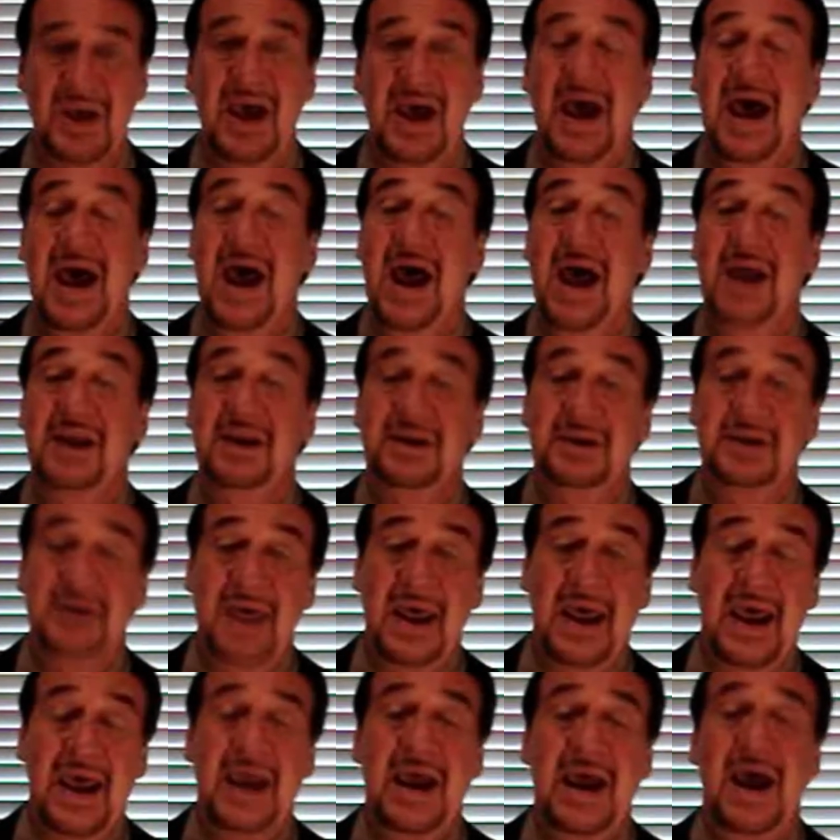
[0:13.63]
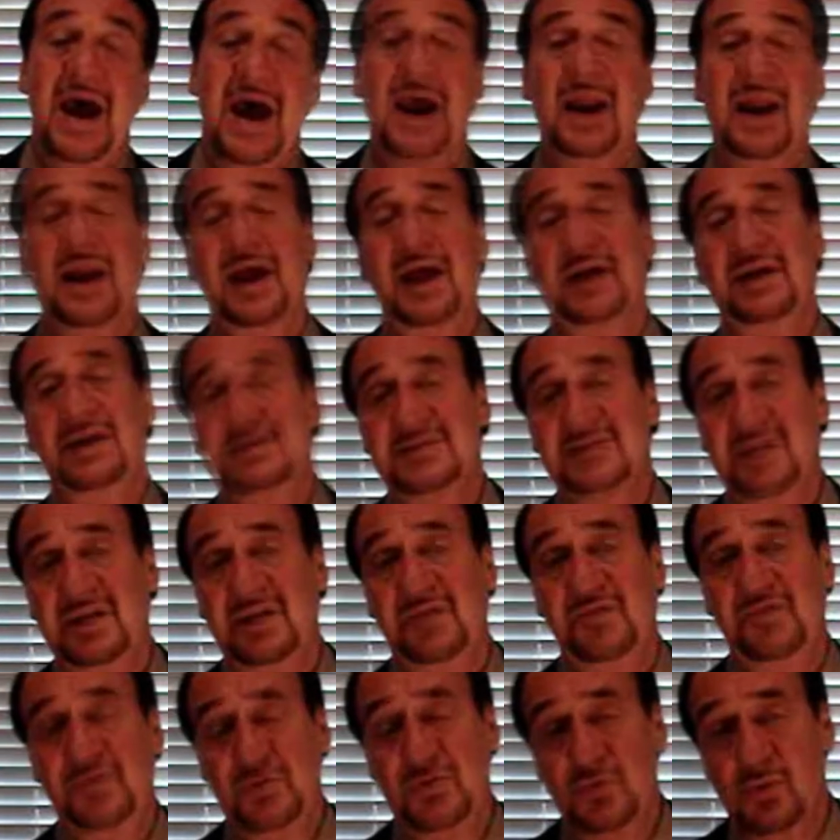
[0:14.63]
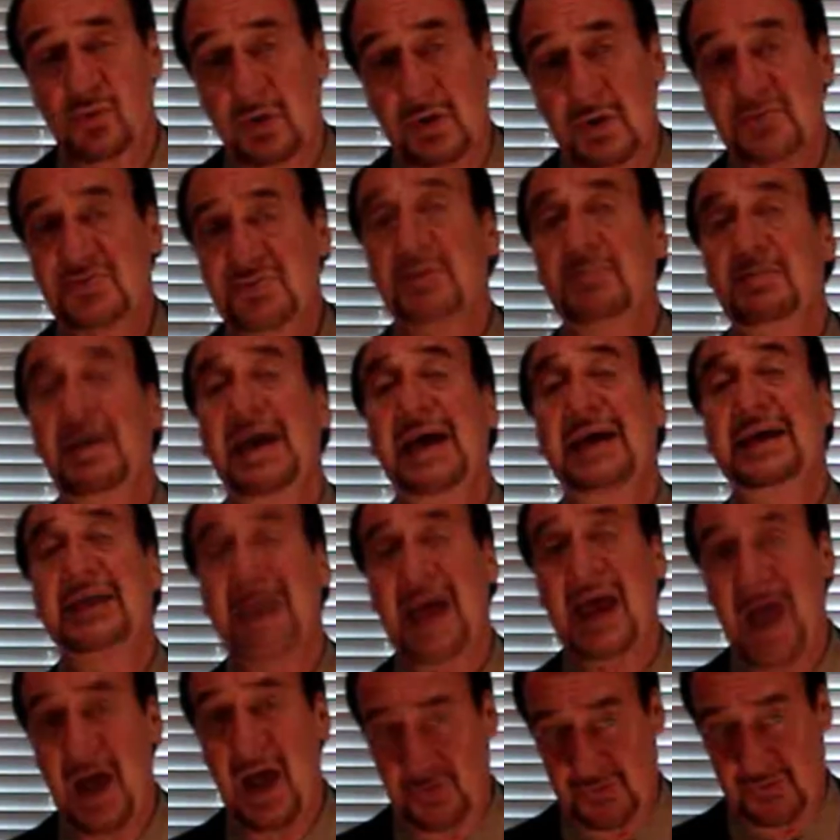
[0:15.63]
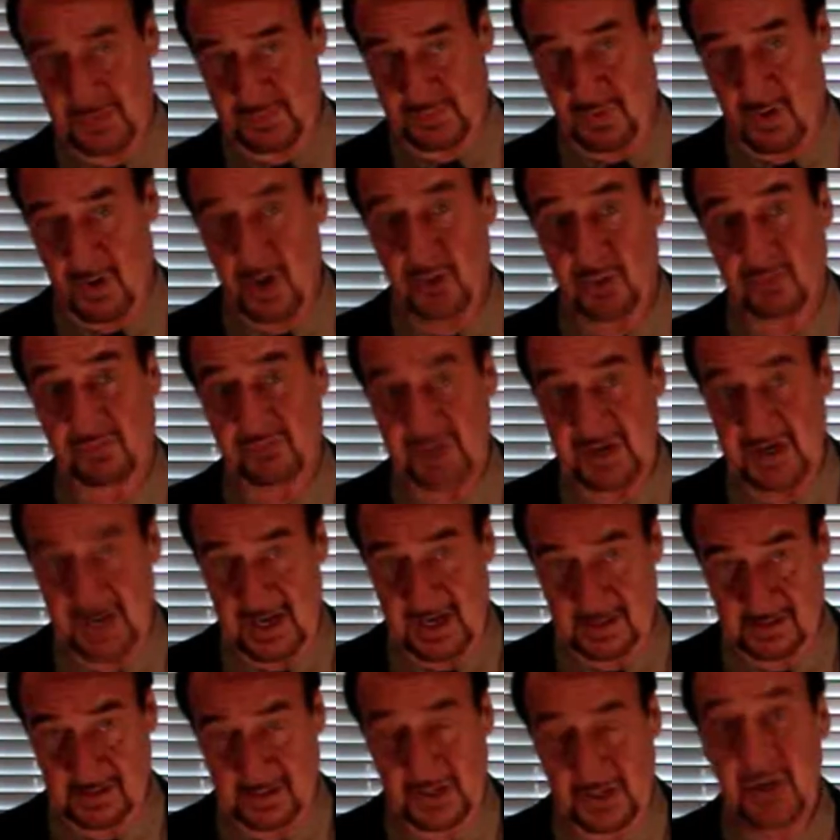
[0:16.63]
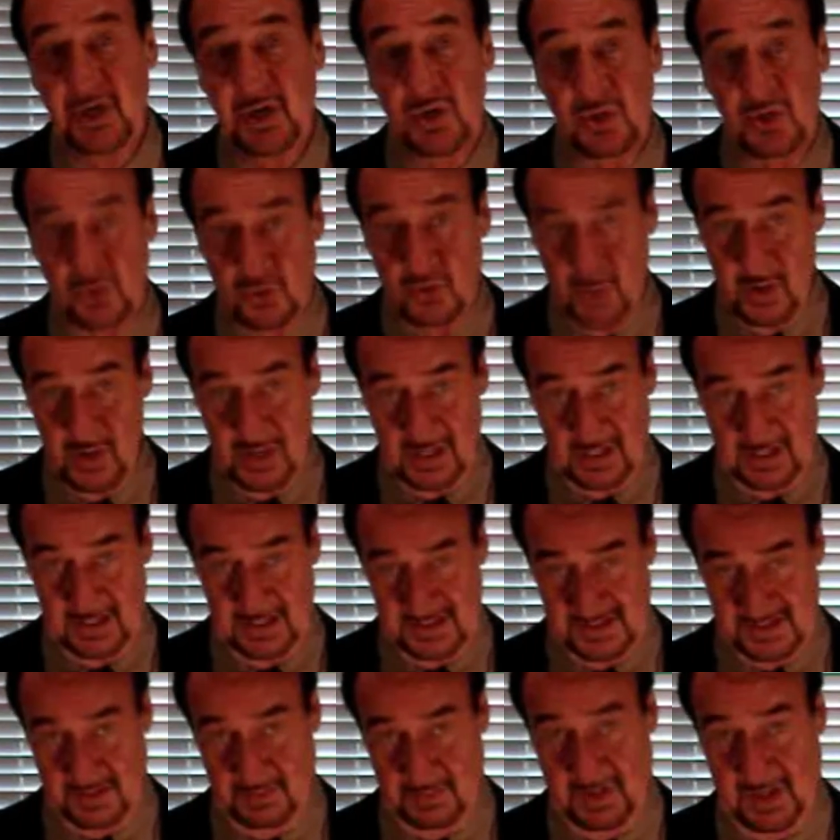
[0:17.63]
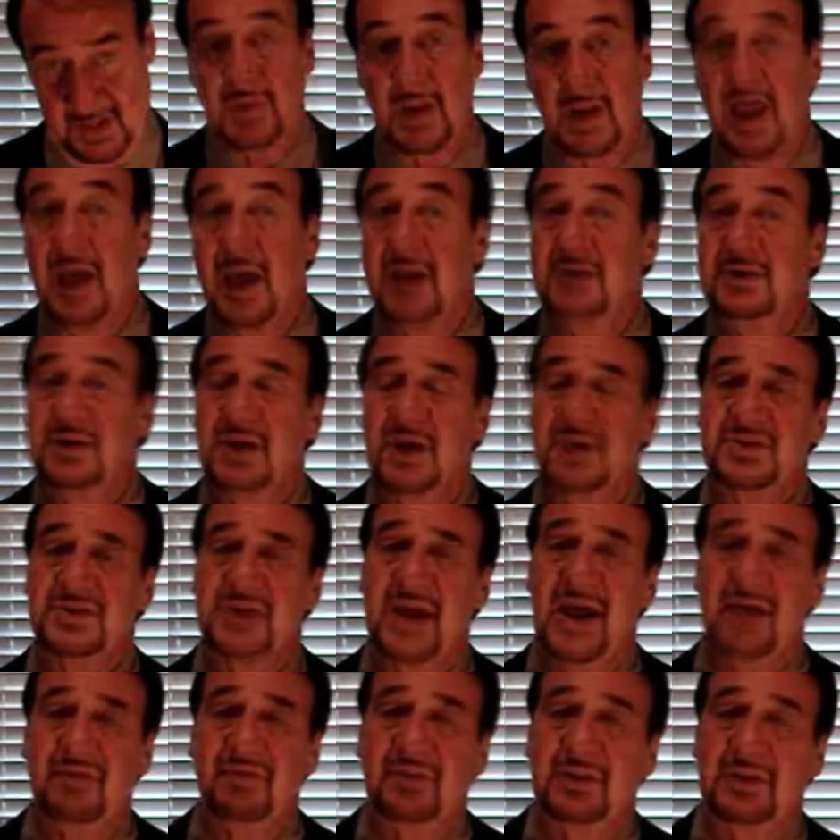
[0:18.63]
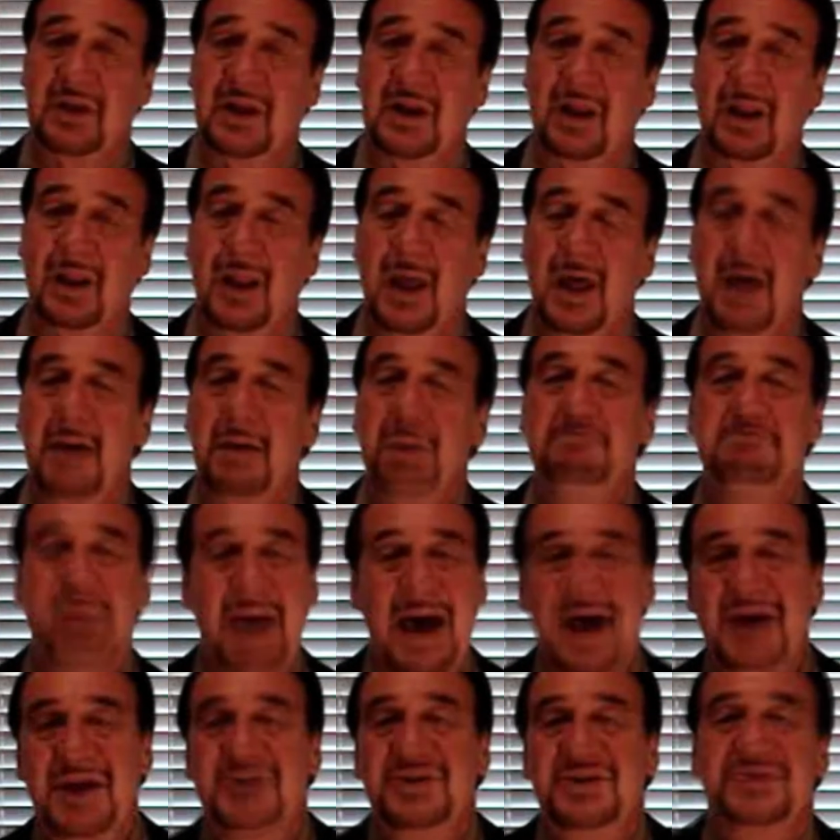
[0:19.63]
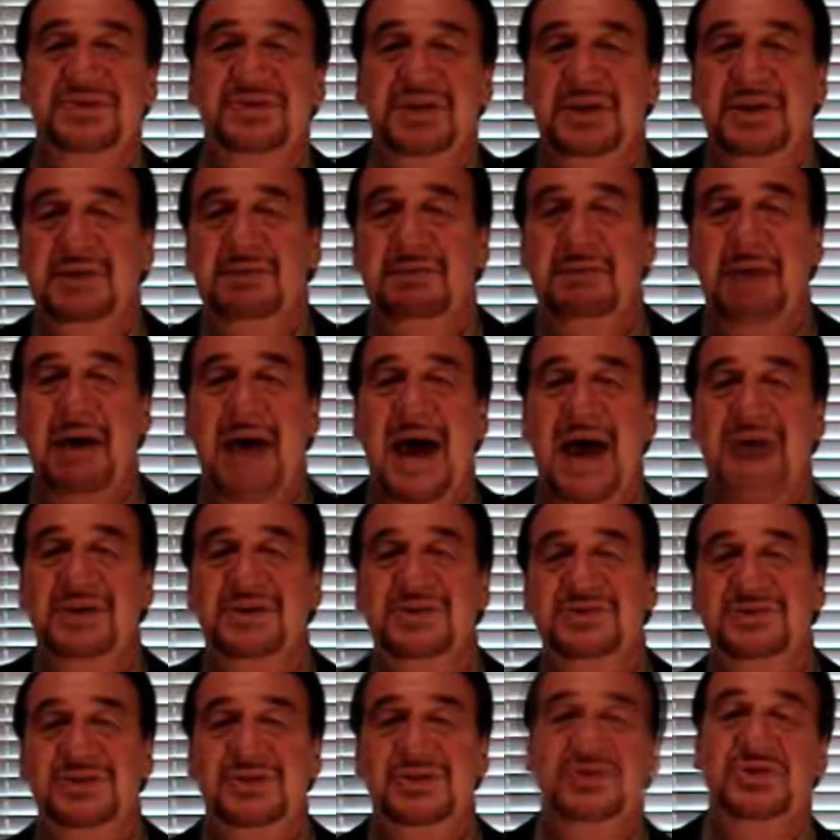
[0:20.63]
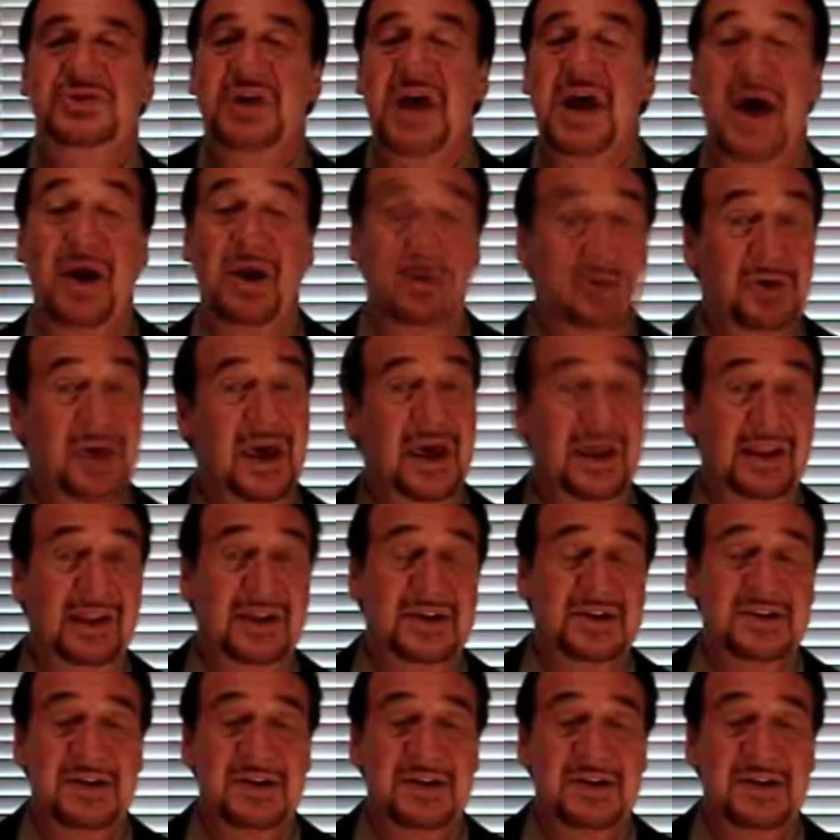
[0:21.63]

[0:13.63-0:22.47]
And today, I'd like to say a few words to my counterpart over in England, Queen Elizabeth. Just have a little majesty to majesty chat. Okay, Liz?